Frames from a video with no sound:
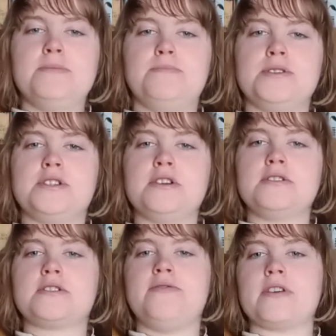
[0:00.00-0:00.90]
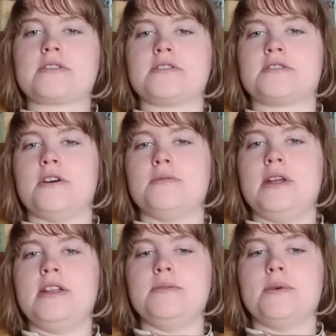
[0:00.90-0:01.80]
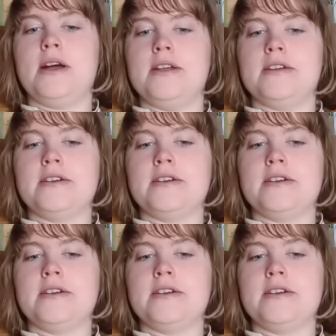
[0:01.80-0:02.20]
But she turns the fox to stone anyway.